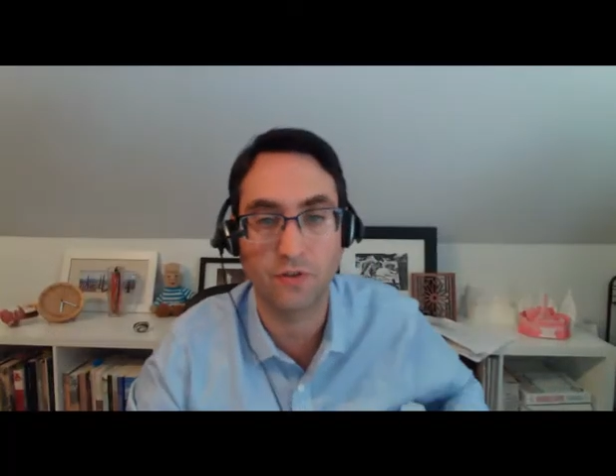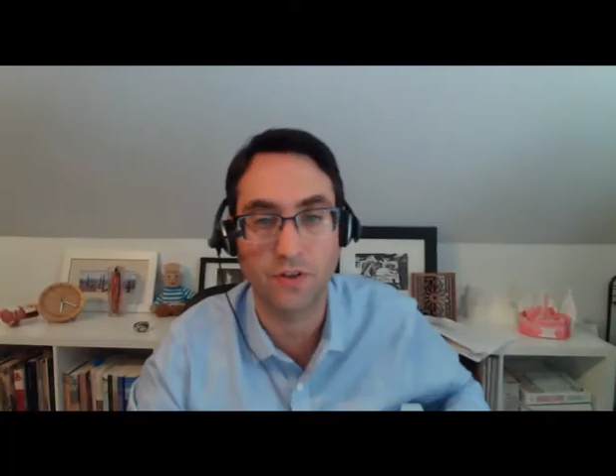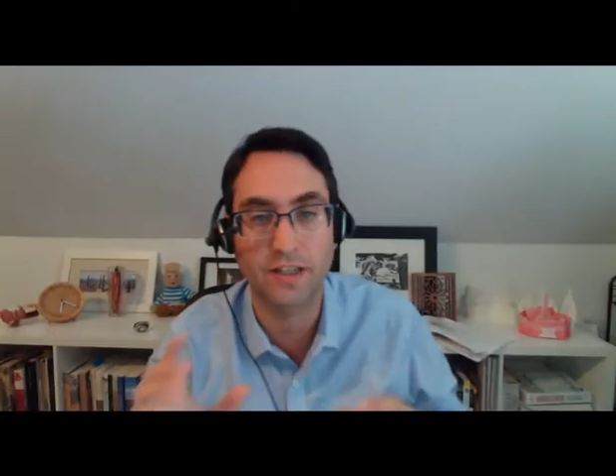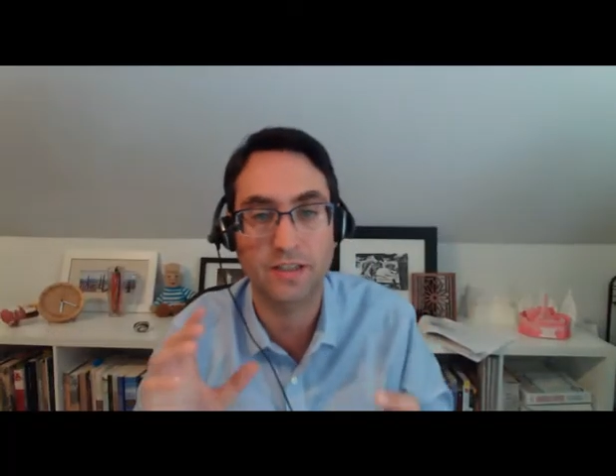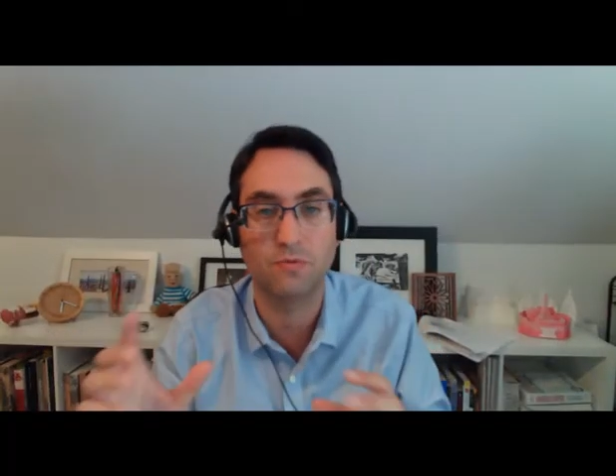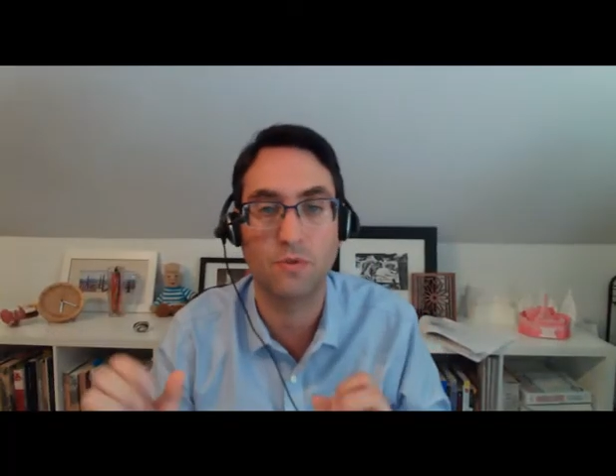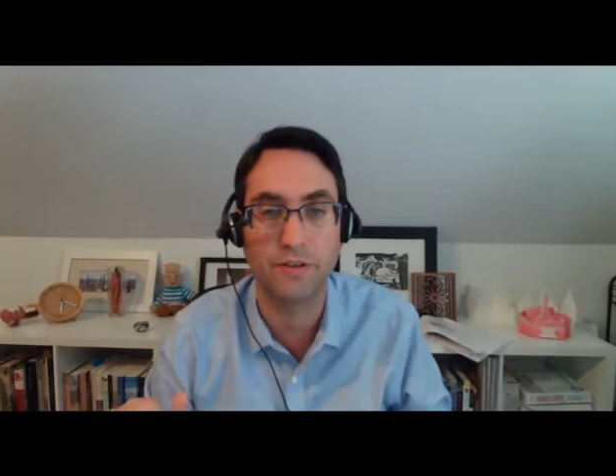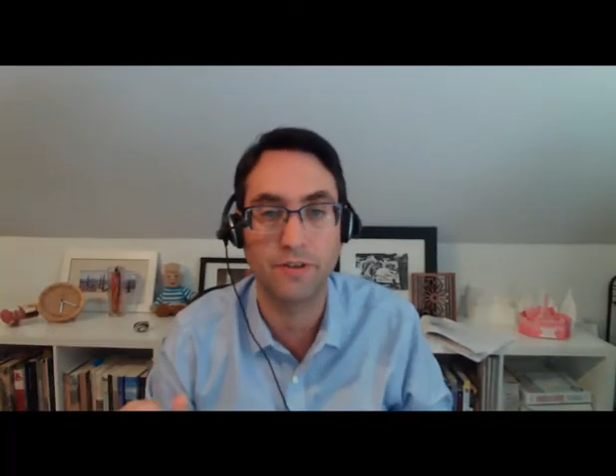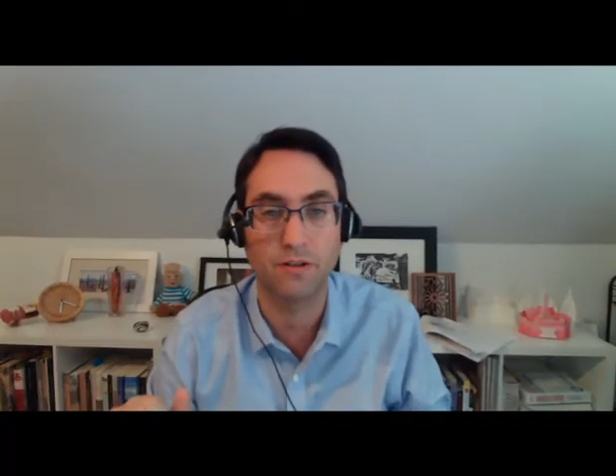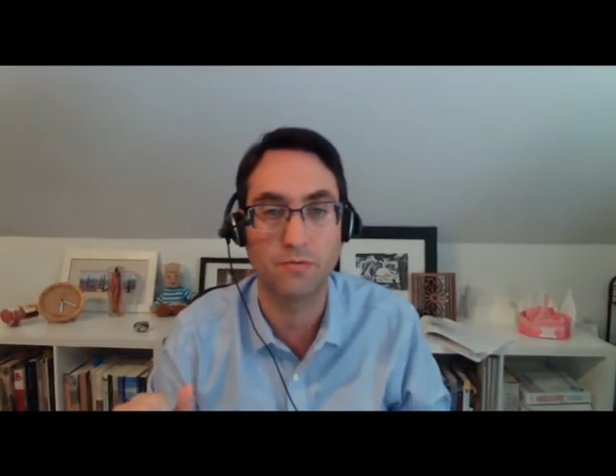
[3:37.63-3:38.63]
of X and
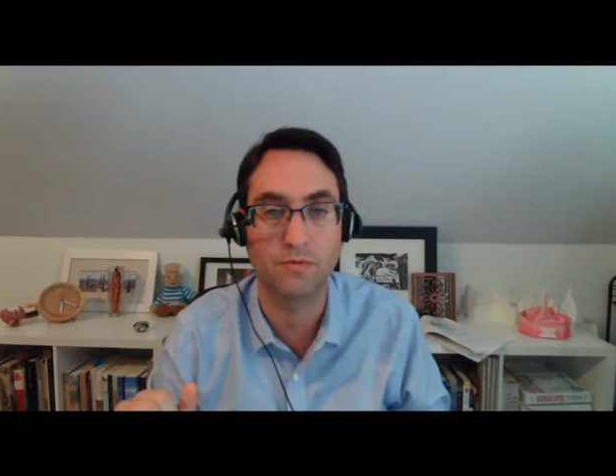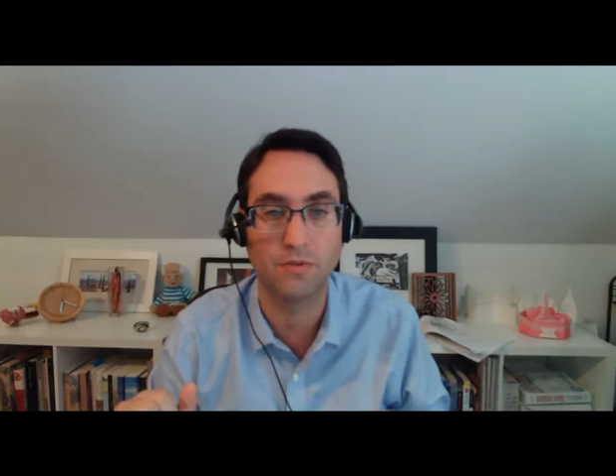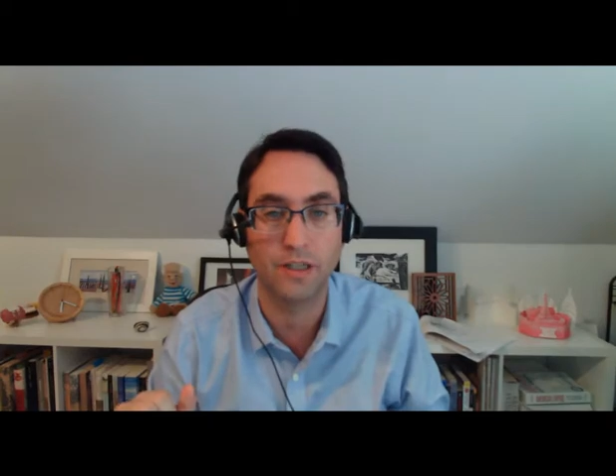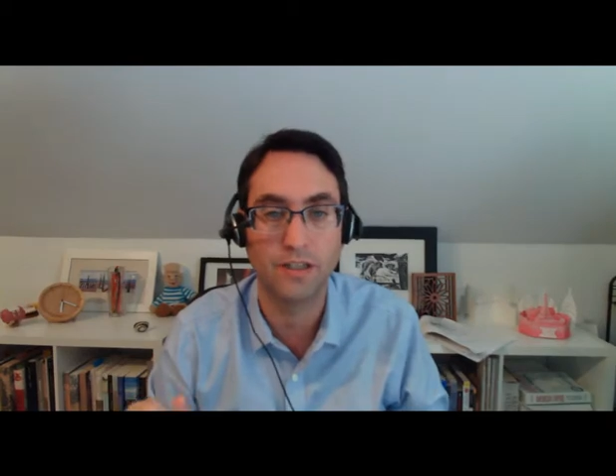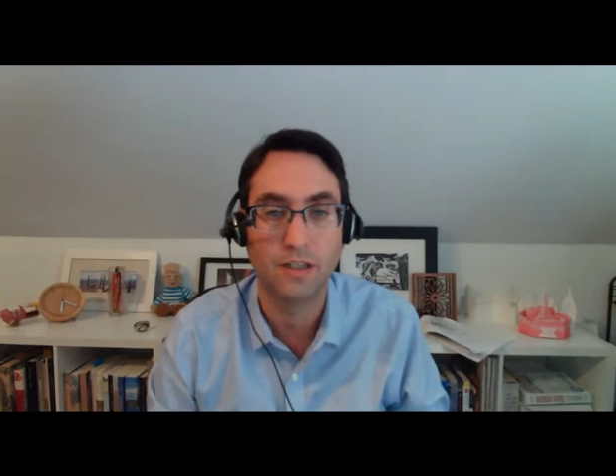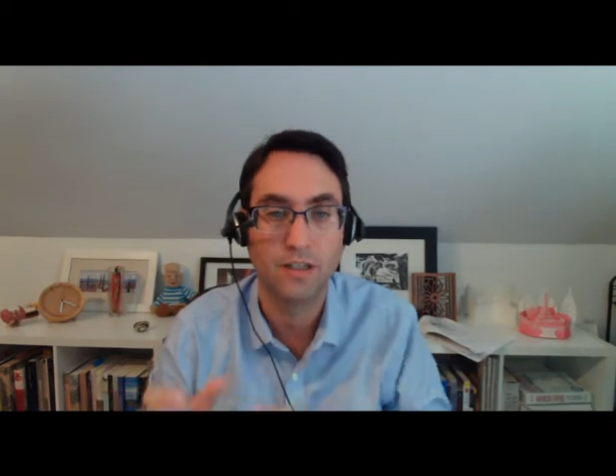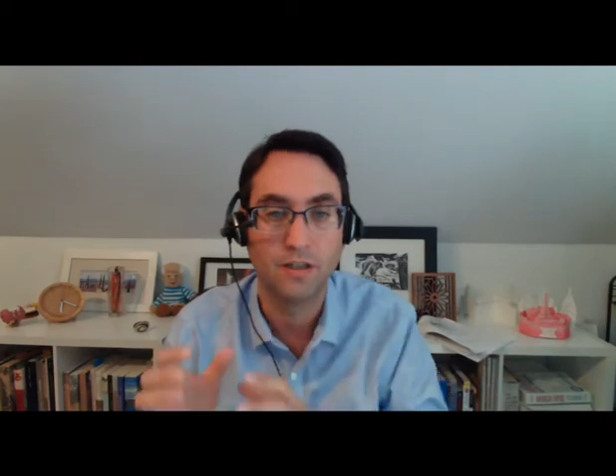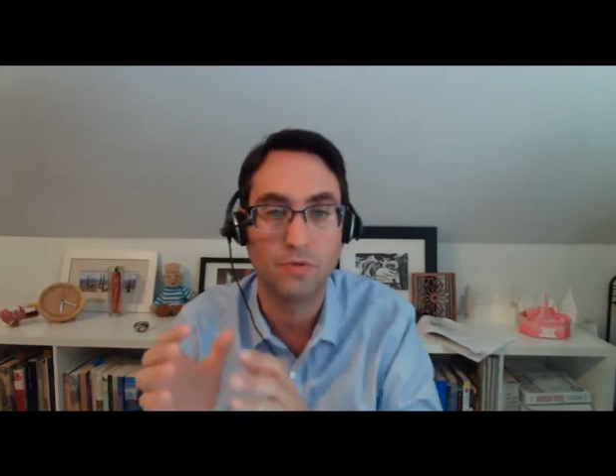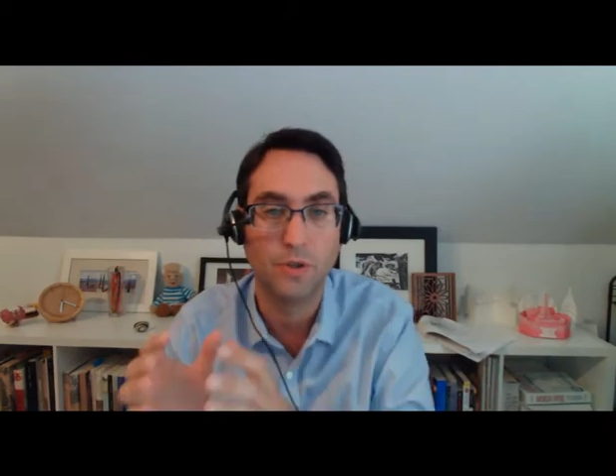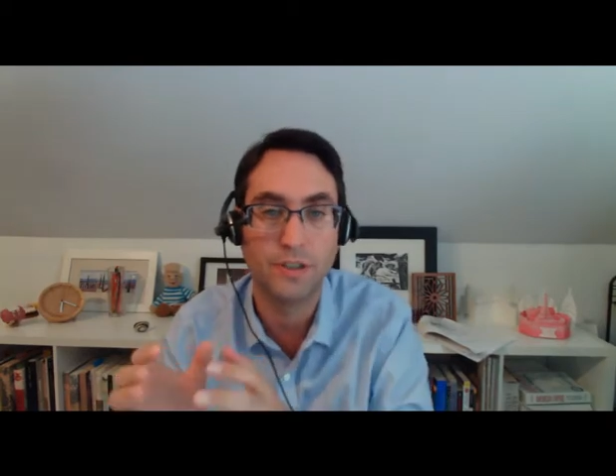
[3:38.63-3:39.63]
Y variable, right?
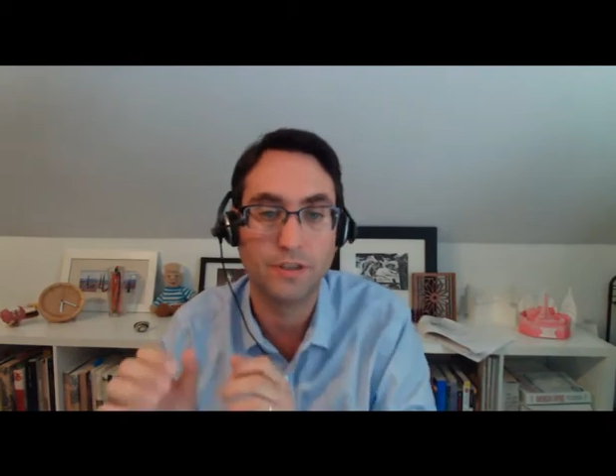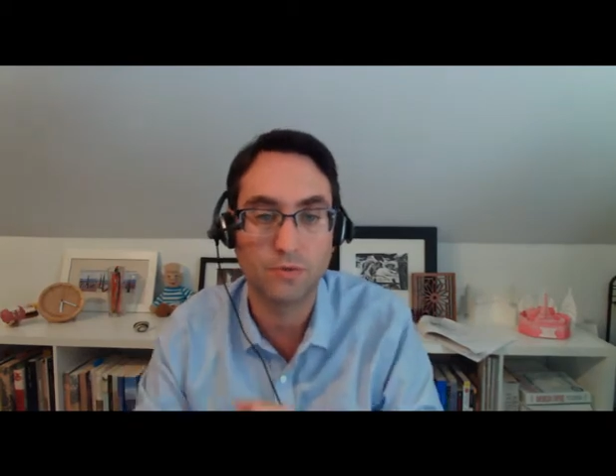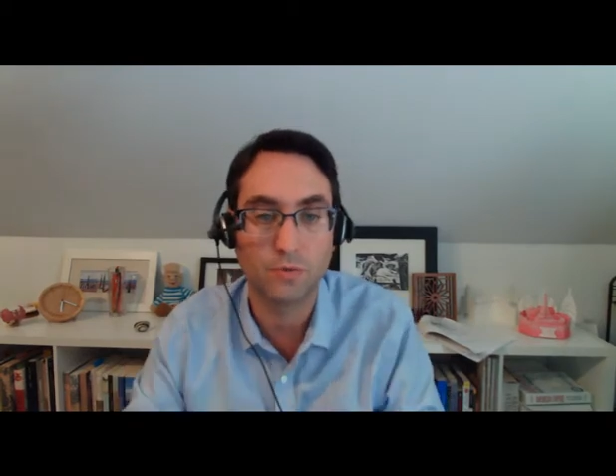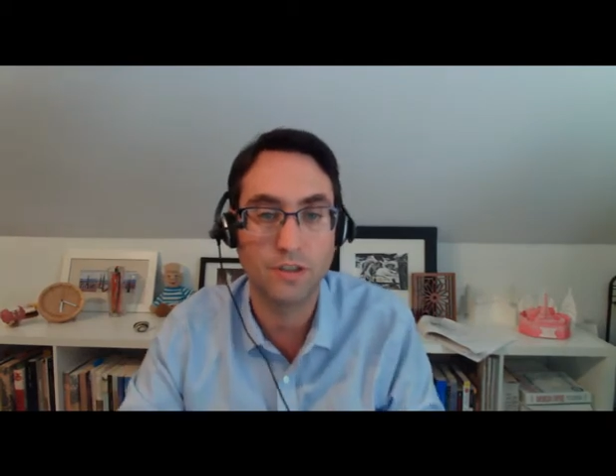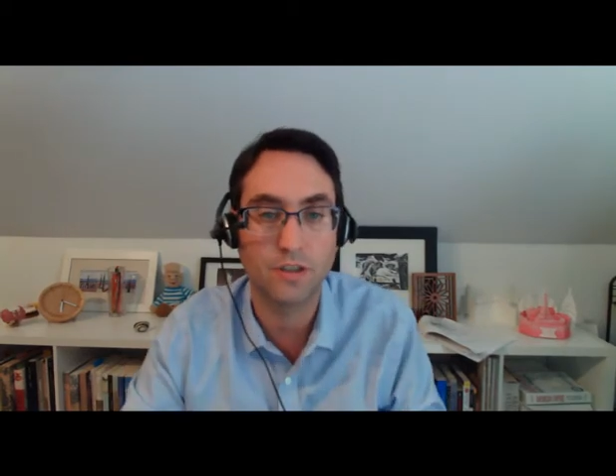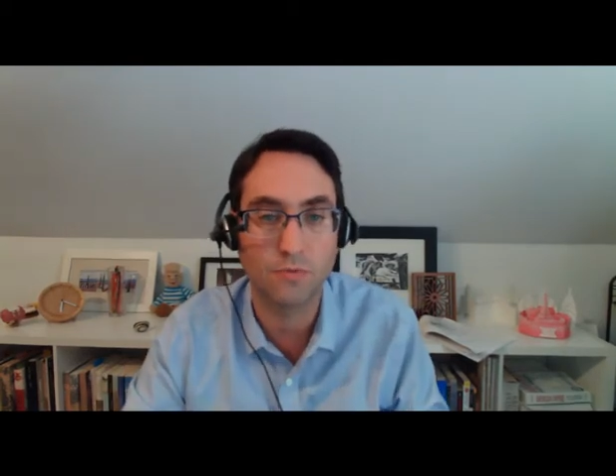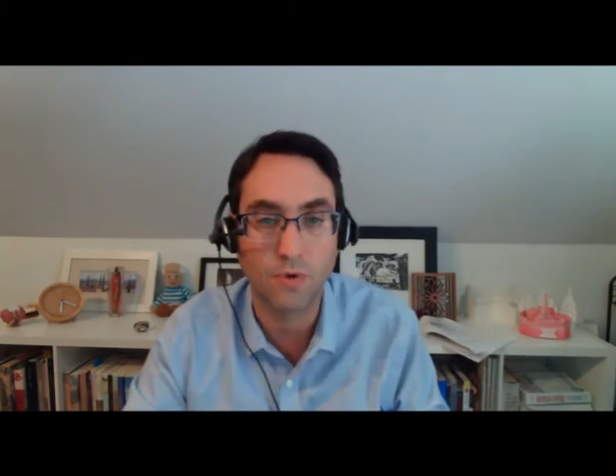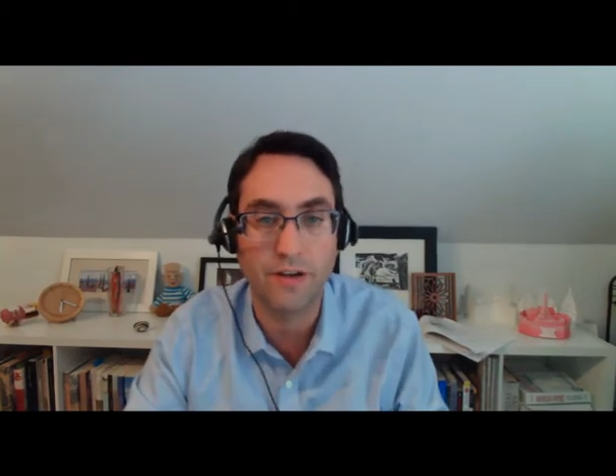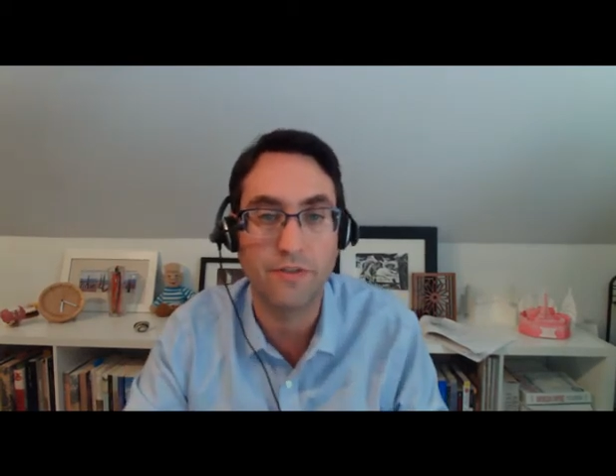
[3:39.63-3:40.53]
What is our Y